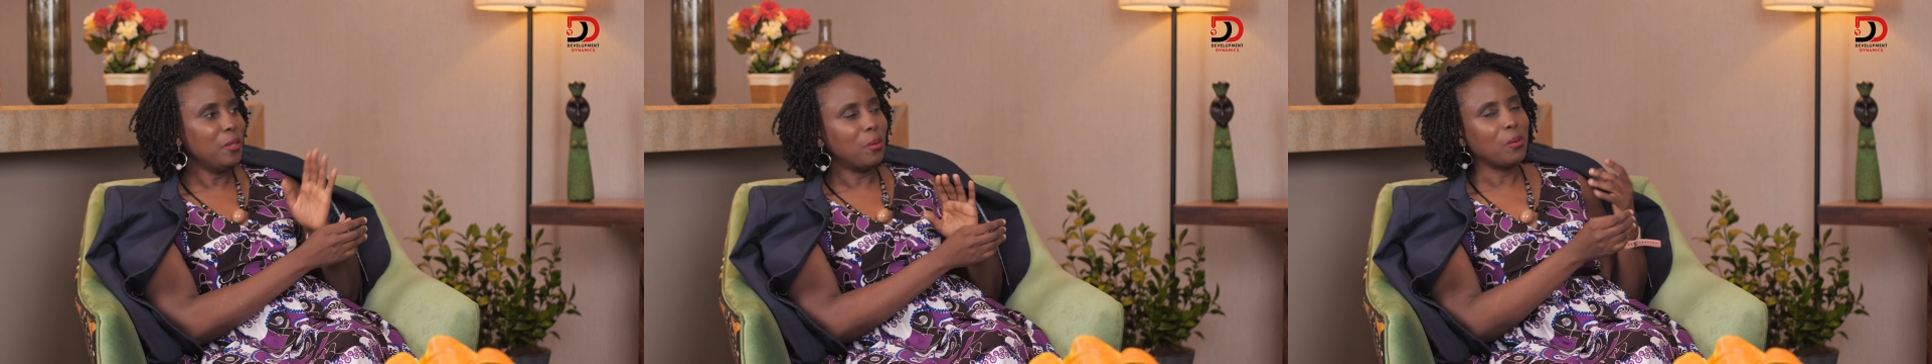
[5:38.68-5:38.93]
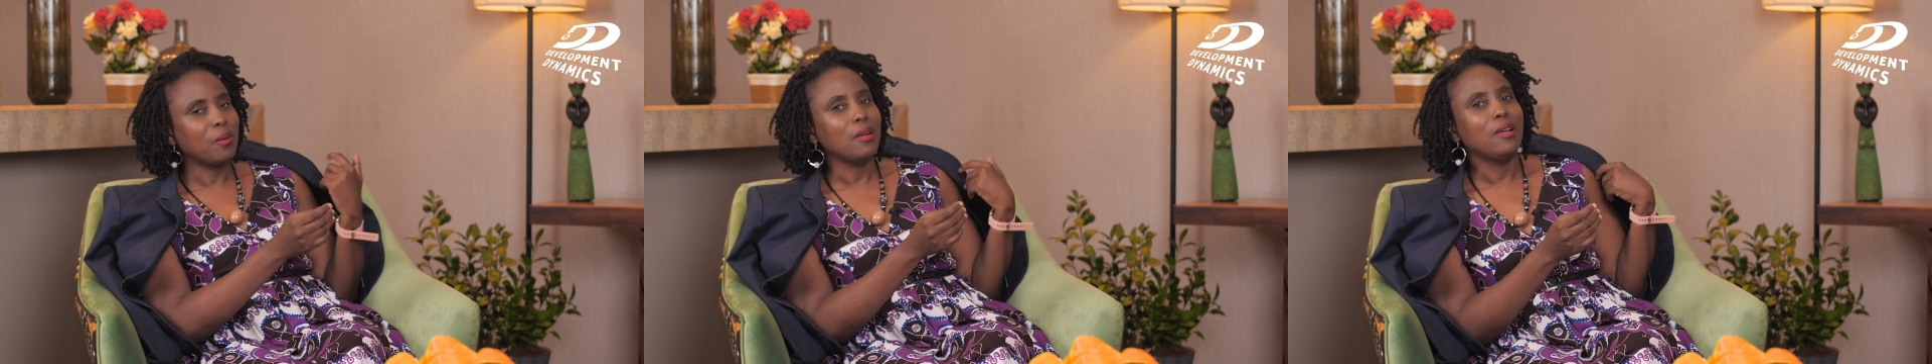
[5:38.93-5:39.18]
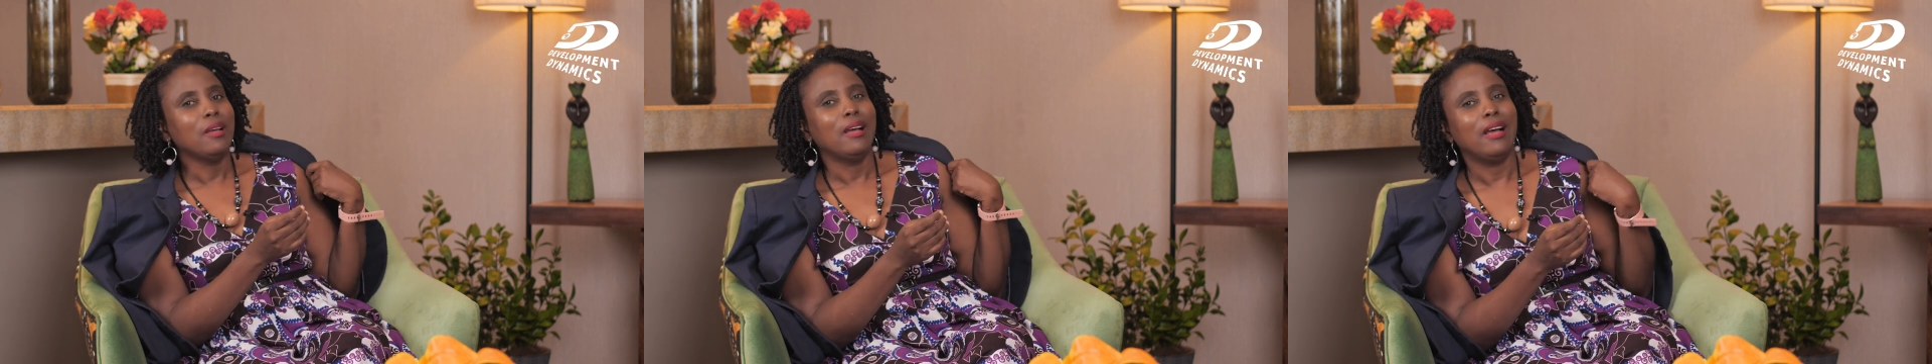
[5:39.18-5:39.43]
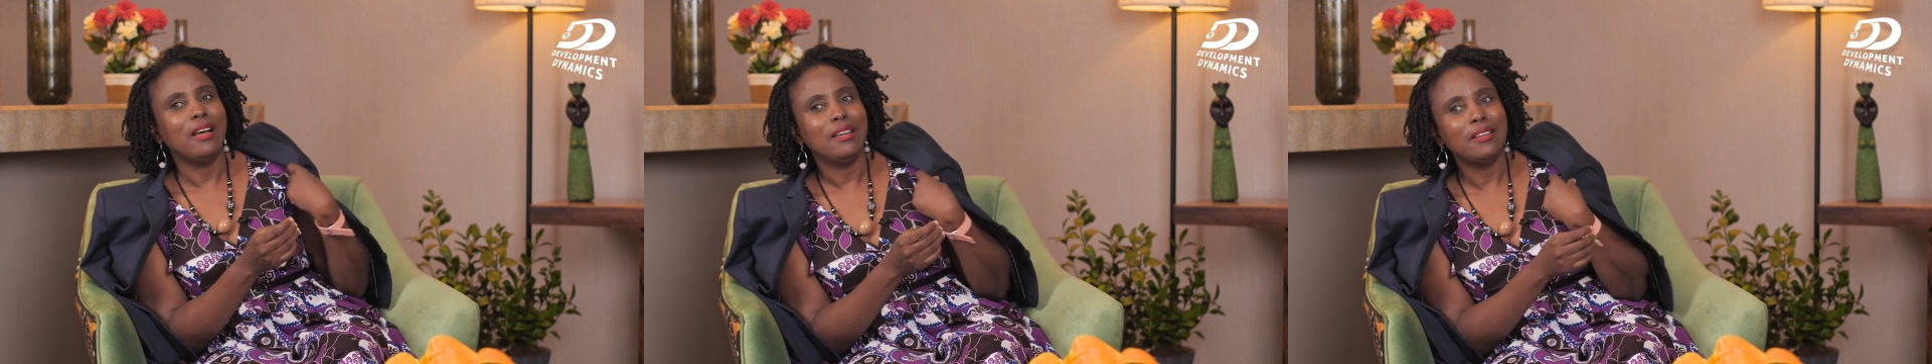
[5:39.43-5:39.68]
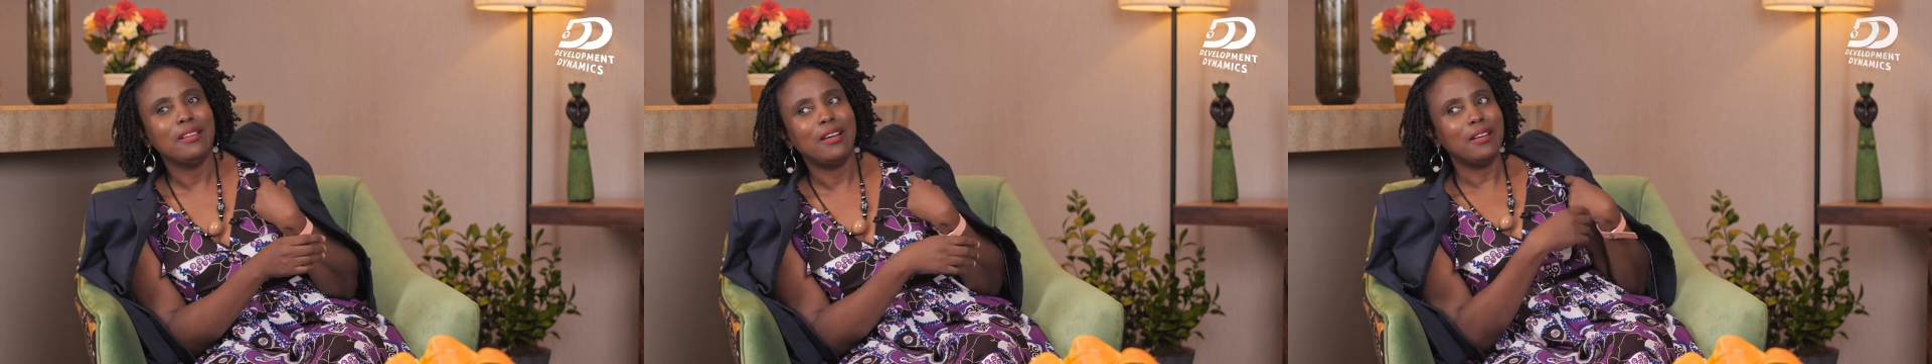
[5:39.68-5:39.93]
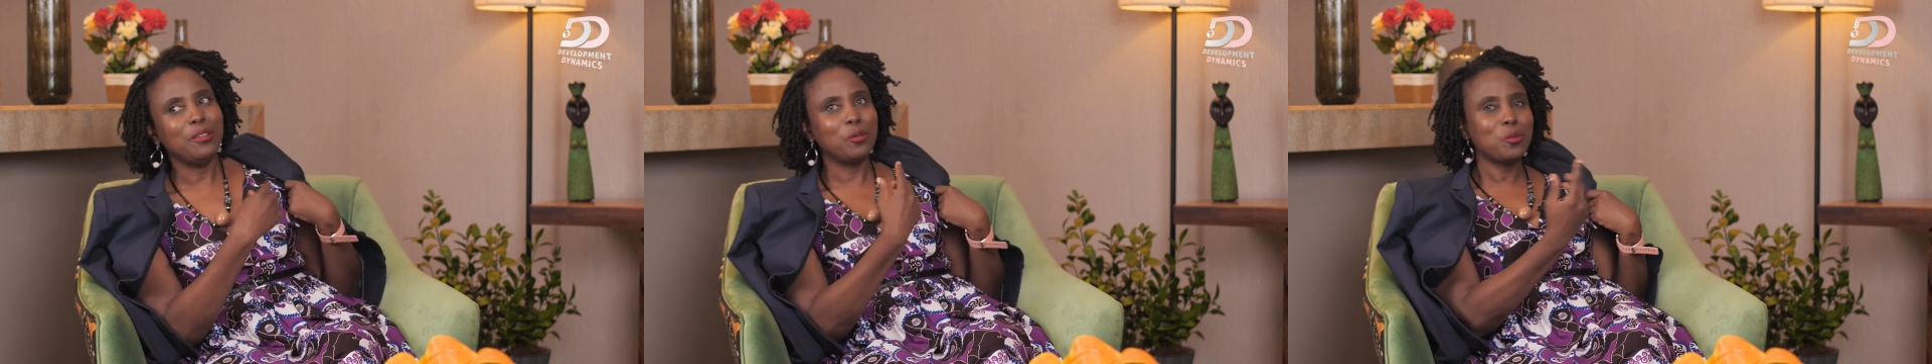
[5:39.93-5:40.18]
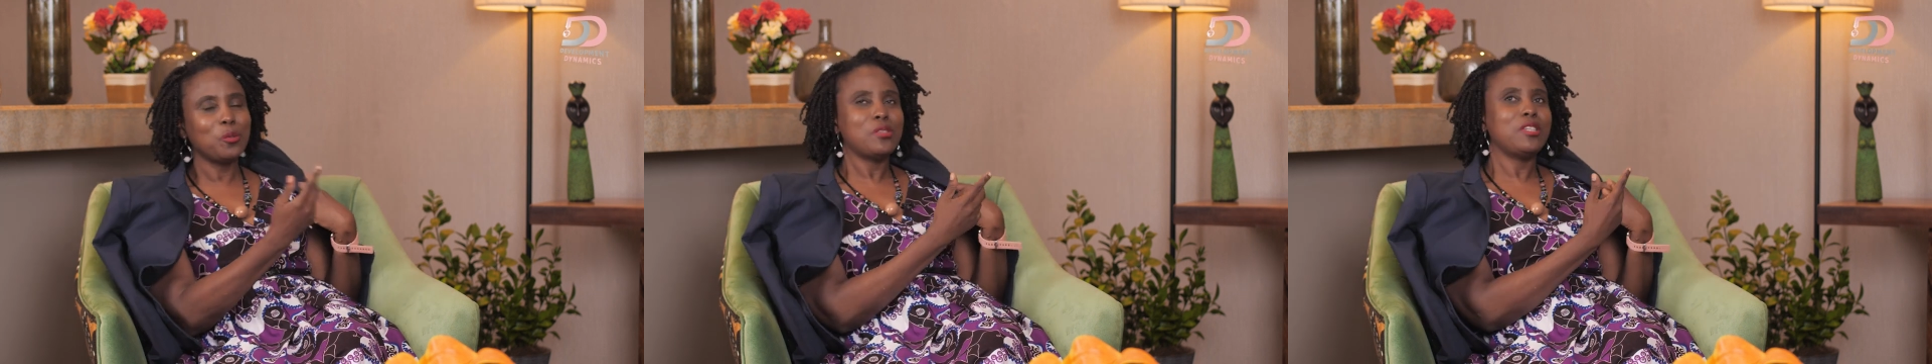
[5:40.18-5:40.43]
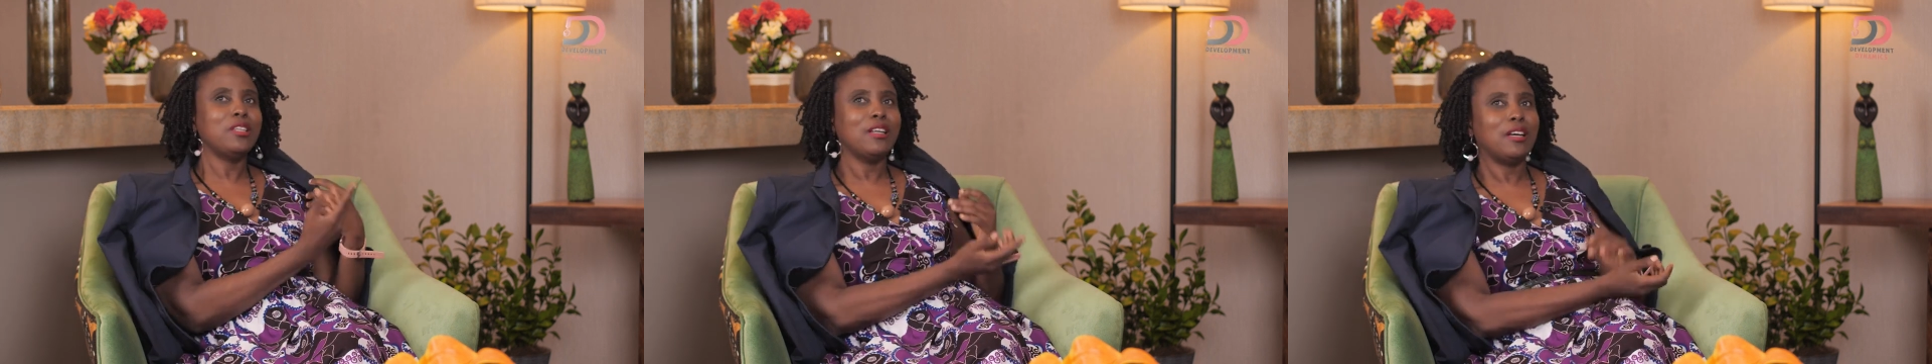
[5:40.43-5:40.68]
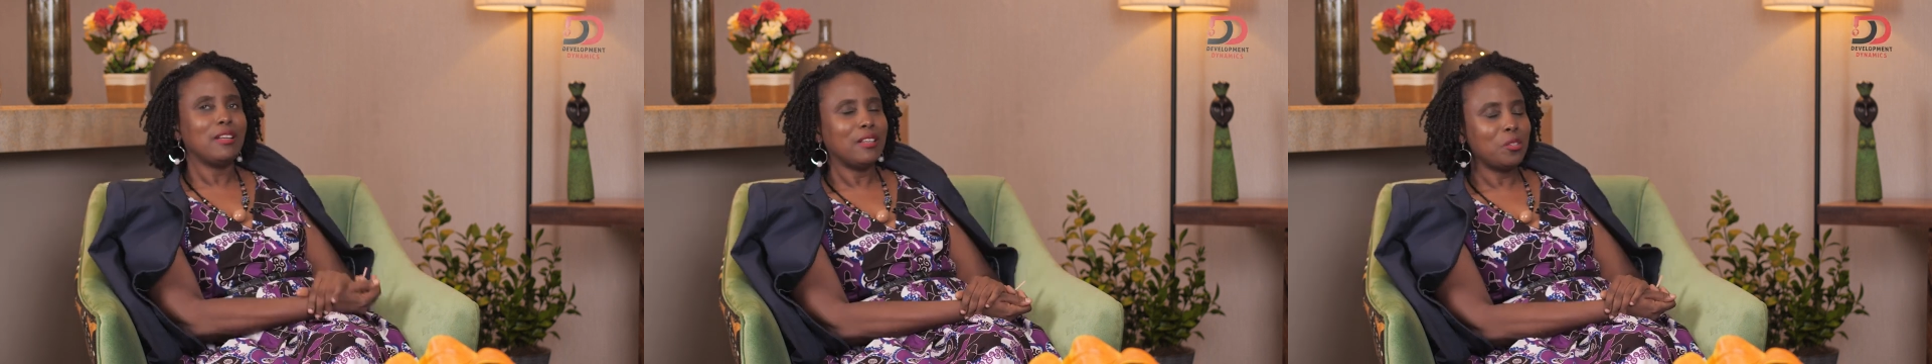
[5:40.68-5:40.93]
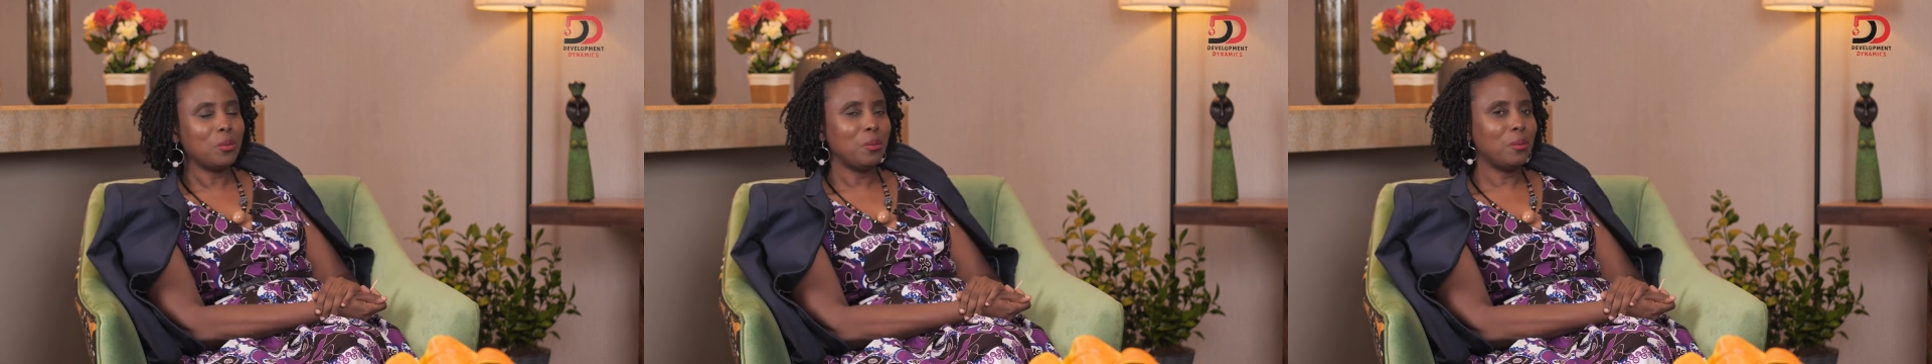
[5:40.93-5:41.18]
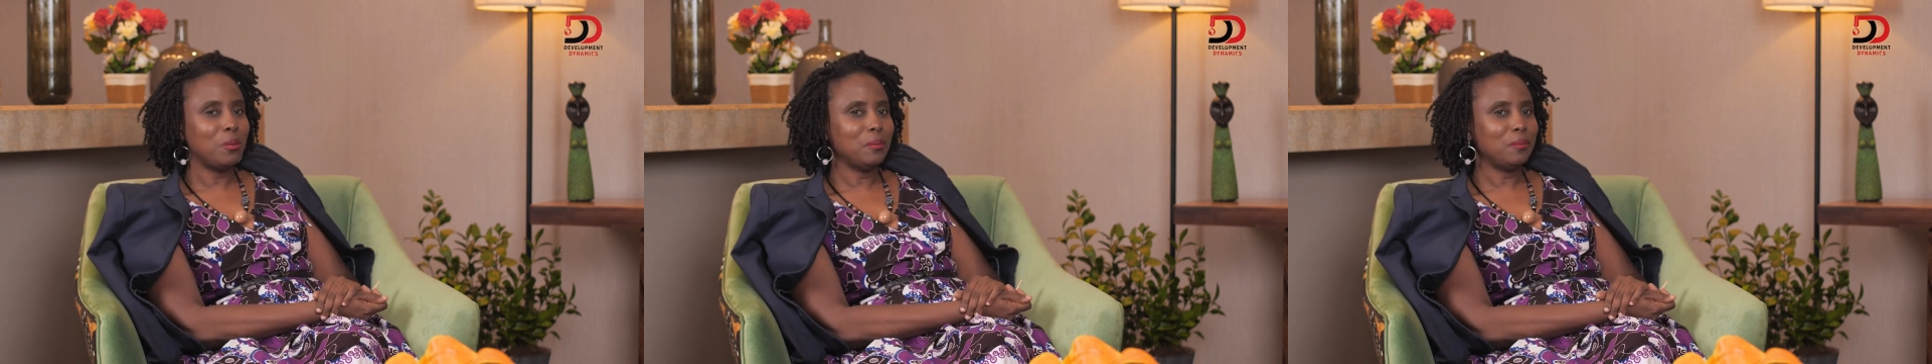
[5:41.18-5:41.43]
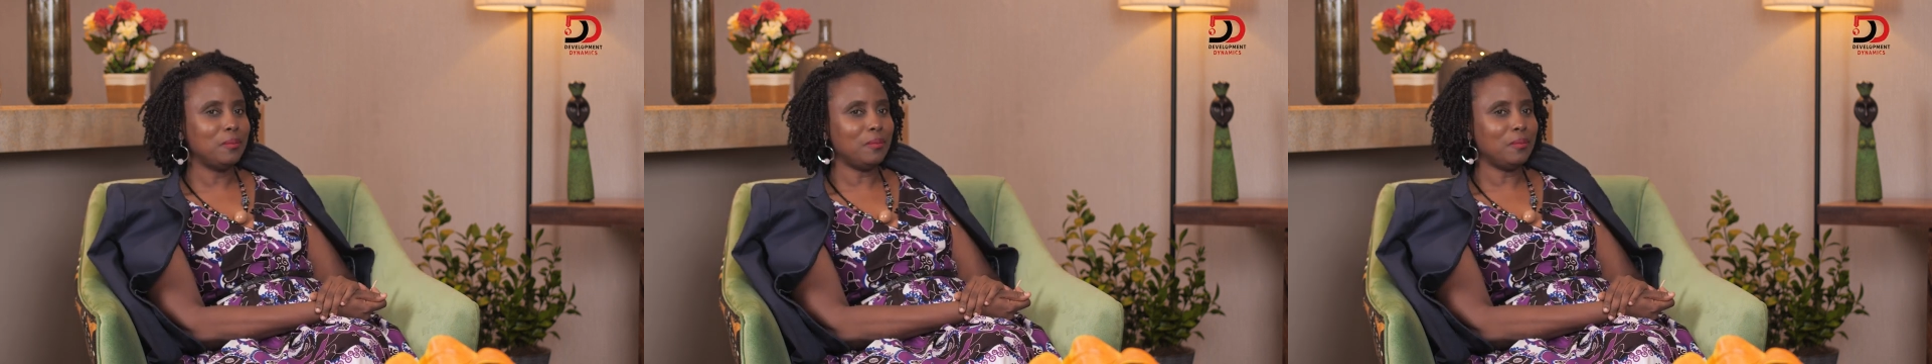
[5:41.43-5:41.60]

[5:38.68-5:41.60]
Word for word: you know, and uh, you could see that. And so